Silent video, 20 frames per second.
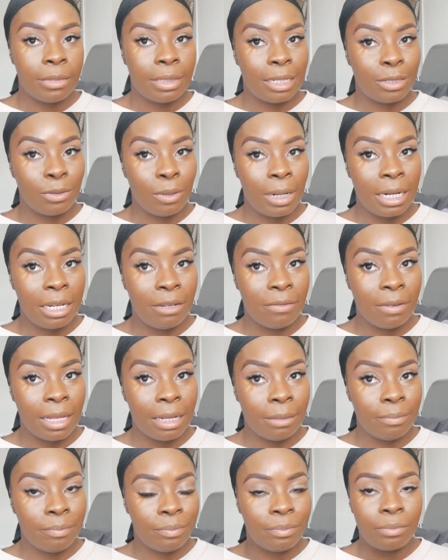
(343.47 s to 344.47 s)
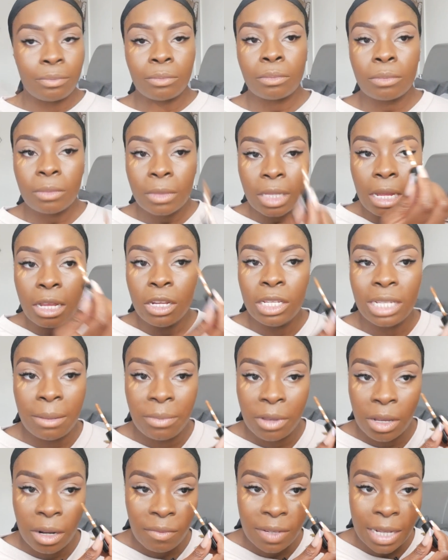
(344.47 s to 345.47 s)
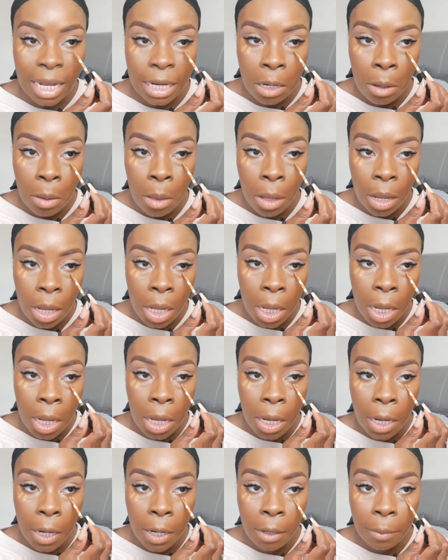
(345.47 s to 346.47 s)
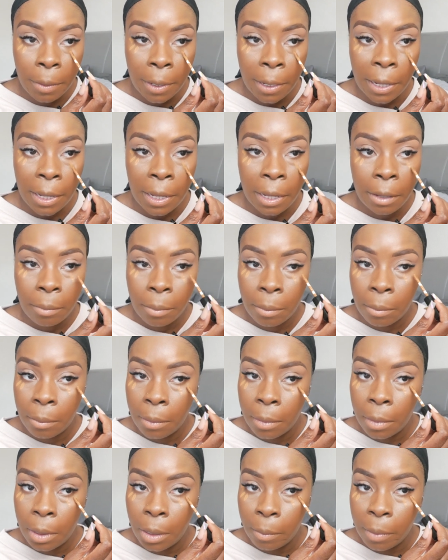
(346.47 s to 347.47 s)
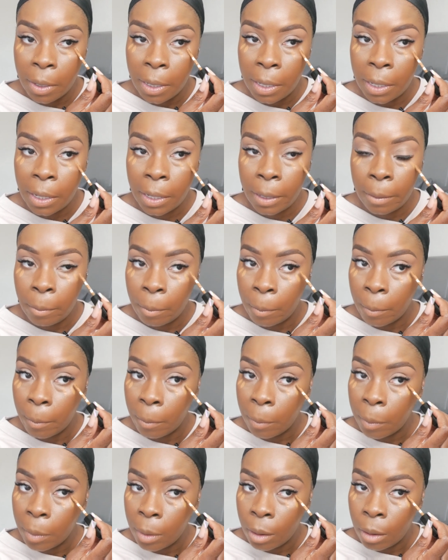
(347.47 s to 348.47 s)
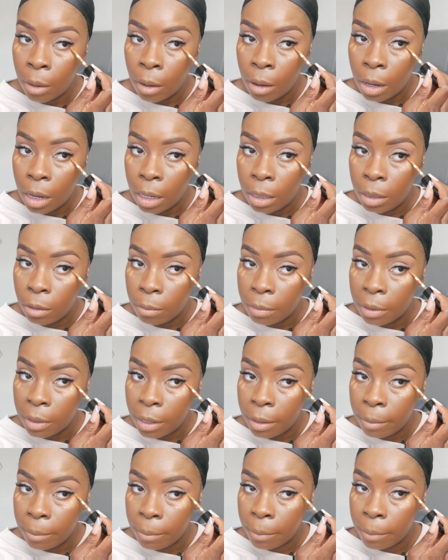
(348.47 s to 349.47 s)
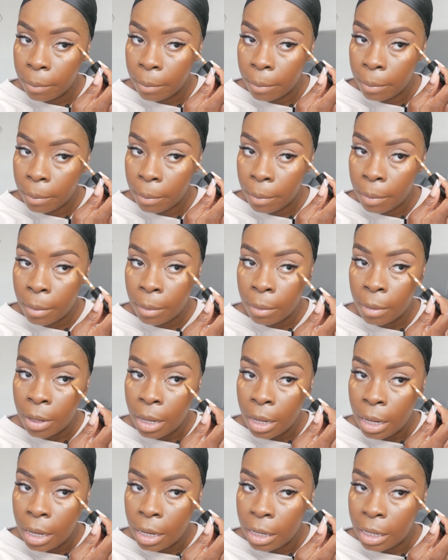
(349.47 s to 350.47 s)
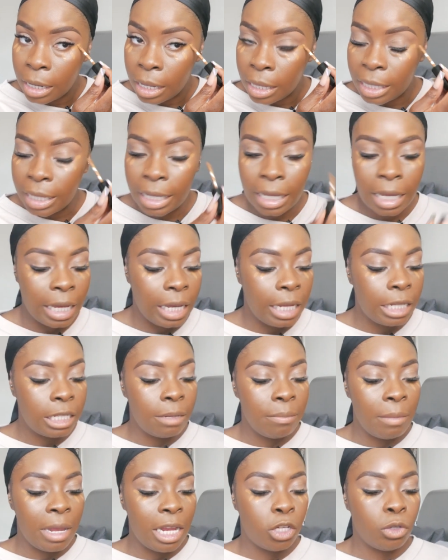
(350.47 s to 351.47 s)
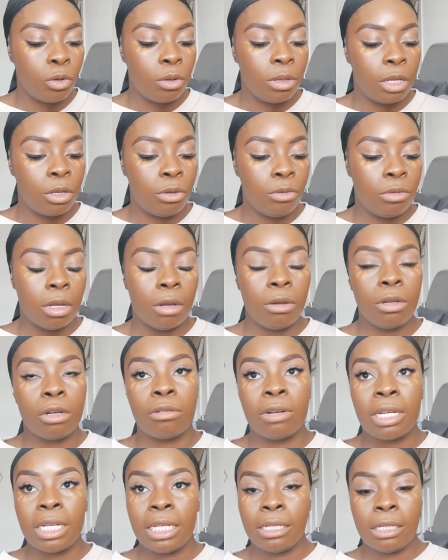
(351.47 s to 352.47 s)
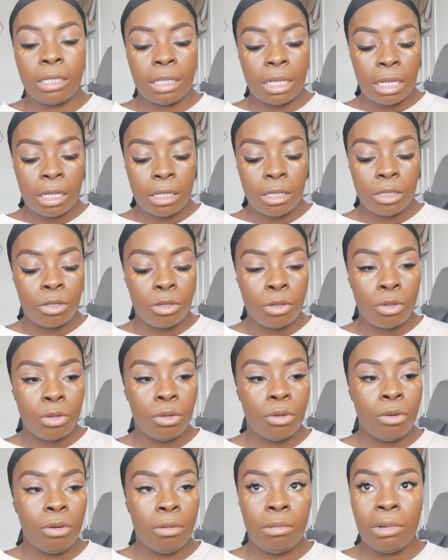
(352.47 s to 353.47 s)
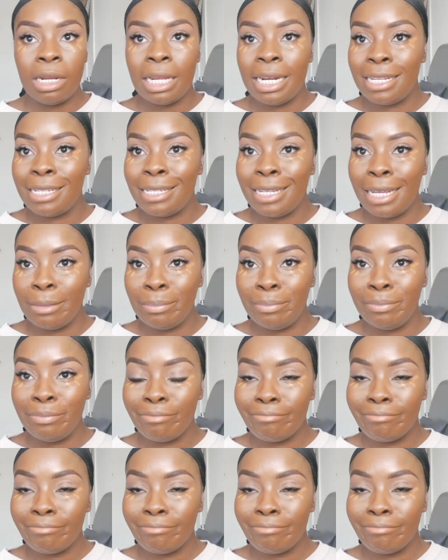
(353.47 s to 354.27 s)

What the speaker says: That's all I need for that. Same thing on the other side, a little bit here, a little bit here, a little bit there. Now the key to make sure that you don't crease is to let it sit.